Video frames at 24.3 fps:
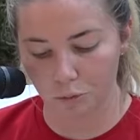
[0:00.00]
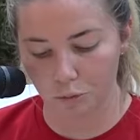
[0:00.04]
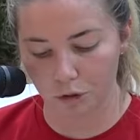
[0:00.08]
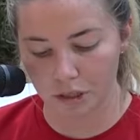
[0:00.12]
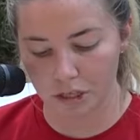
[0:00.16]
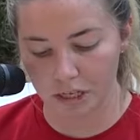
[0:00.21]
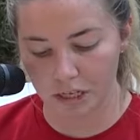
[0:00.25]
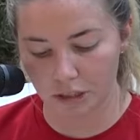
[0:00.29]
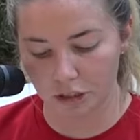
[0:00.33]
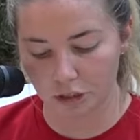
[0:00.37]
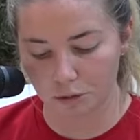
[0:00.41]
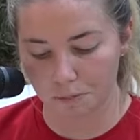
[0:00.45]
would
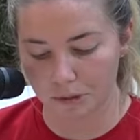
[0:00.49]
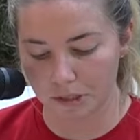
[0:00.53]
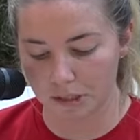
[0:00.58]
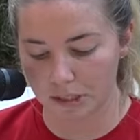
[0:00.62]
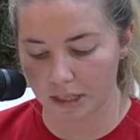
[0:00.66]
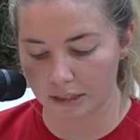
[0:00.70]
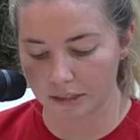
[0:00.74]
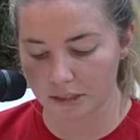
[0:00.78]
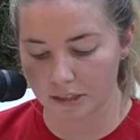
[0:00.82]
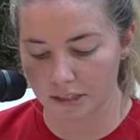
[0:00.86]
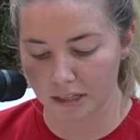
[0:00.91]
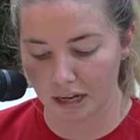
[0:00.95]
need to
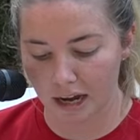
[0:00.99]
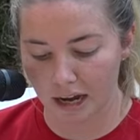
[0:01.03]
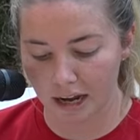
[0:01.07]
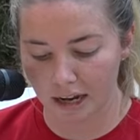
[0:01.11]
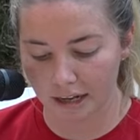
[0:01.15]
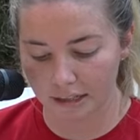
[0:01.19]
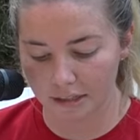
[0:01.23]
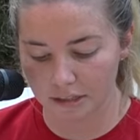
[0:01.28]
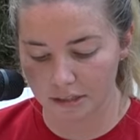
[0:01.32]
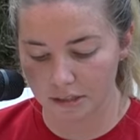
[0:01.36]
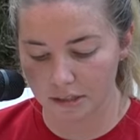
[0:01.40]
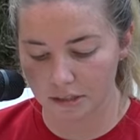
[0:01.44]
possess
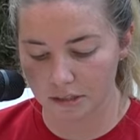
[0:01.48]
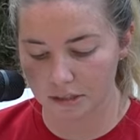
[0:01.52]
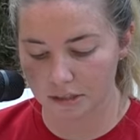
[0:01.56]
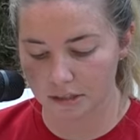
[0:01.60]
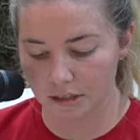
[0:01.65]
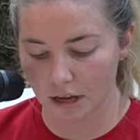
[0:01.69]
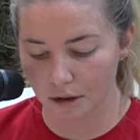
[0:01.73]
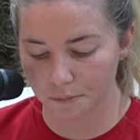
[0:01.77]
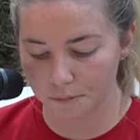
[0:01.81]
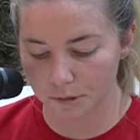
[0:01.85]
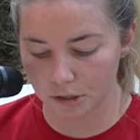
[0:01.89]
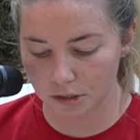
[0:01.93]
size,
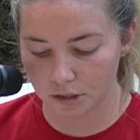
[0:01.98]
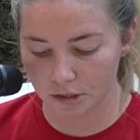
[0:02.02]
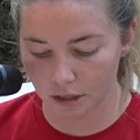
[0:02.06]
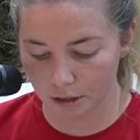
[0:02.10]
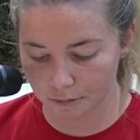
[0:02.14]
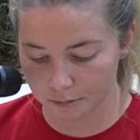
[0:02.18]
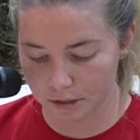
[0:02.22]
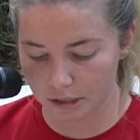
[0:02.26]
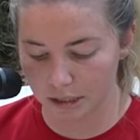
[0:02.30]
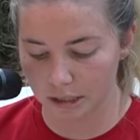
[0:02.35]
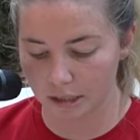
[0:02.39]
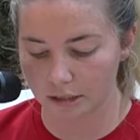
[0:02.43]

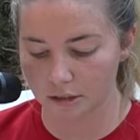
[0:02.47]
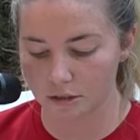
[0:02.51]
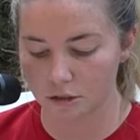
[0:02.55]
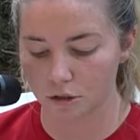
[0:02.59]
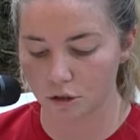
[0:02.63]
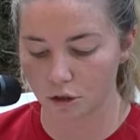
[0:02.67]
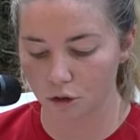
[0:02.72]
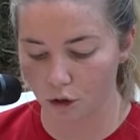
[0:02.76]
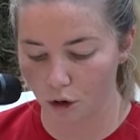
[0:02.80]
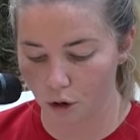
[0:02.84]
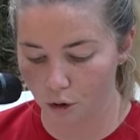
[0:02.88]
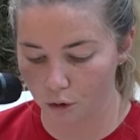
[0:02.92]

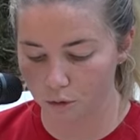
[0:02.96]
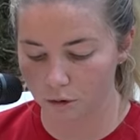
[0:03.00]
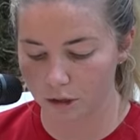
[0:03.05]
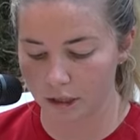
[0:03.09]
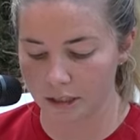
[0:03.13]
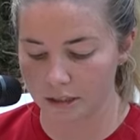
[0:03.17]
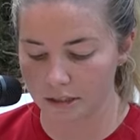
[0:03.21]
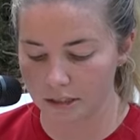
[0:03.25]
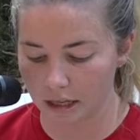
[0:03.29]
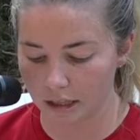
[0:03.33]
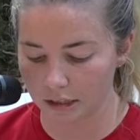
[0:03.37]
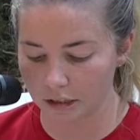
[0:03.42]
substance, coat,
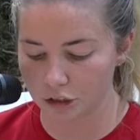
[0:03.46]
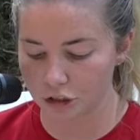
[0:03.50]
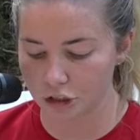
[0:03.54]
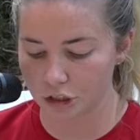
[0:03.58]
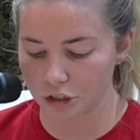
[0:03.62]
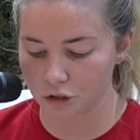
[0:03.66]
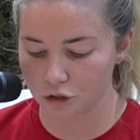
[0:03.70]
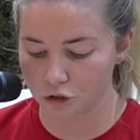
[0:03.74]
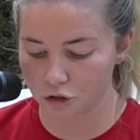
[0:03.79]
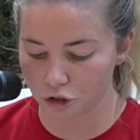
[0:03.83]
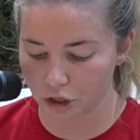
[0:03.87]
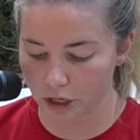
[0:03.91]

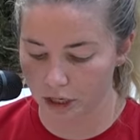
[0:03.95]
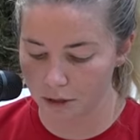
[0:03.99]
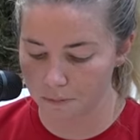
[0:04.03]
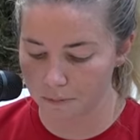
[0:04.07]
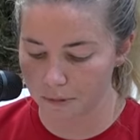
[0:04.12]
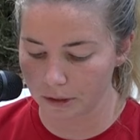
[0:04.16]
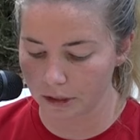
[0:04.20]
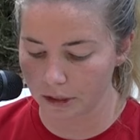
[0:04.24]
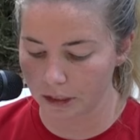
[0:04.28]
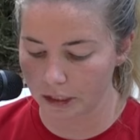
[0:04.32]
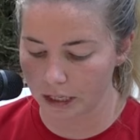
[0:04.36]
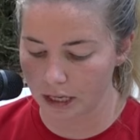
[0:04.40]
intelligence,
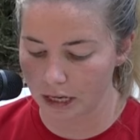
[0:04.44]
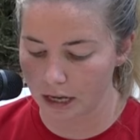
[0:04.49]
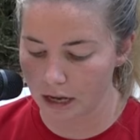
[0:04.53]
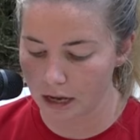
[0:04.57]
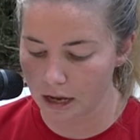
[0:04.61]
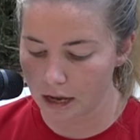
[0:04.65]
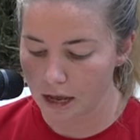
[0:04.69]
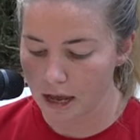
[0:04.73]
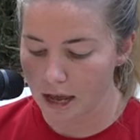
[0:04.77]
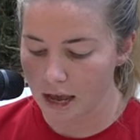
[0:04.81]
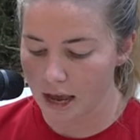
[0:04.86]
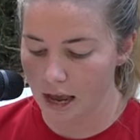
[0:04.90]
trainability,
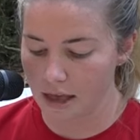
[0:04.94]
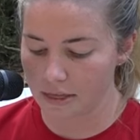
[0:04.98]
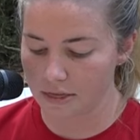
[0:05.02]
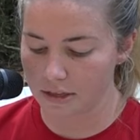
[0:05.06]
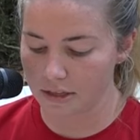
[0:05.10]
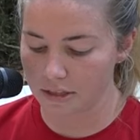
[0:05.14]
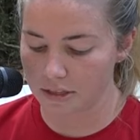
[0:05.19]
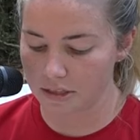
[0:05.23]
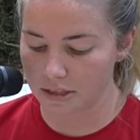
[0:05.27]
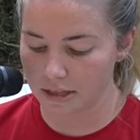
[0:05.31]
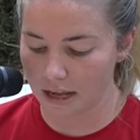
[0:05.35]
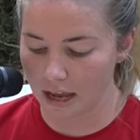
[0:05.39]
and
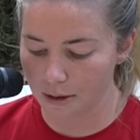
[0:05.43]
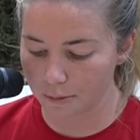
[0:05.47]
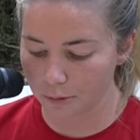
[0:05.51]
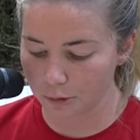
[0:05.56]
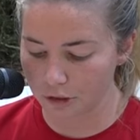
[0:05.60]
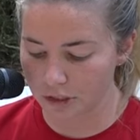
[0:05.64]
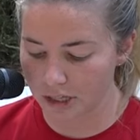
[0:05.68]
the stable